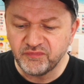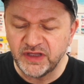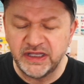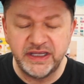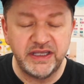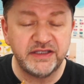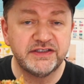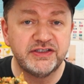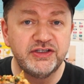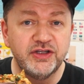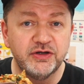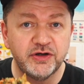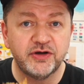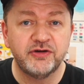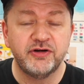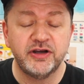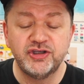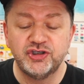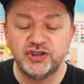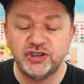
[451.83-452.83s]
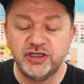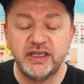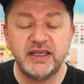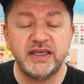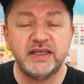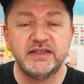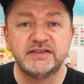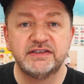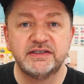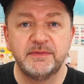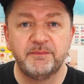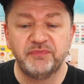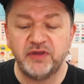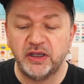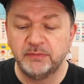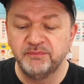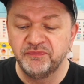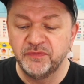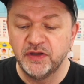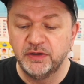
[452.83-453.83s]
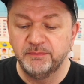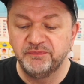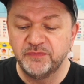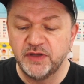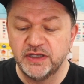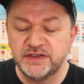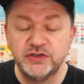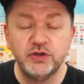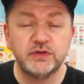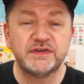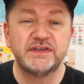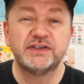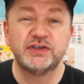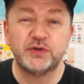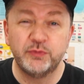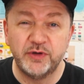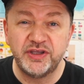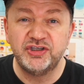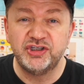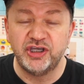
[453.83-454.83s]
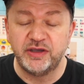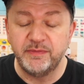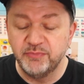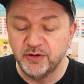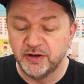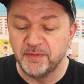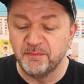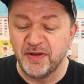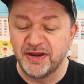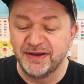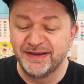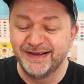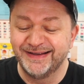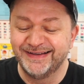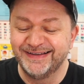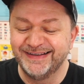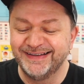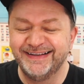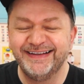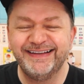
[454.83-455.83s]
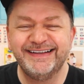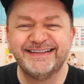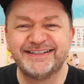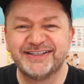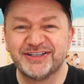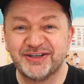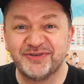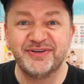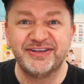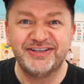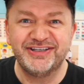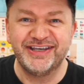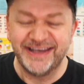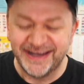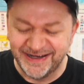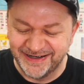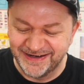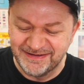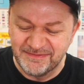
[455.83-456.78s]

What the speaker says: It's not crunchy. It's not squidgy, but squidgy.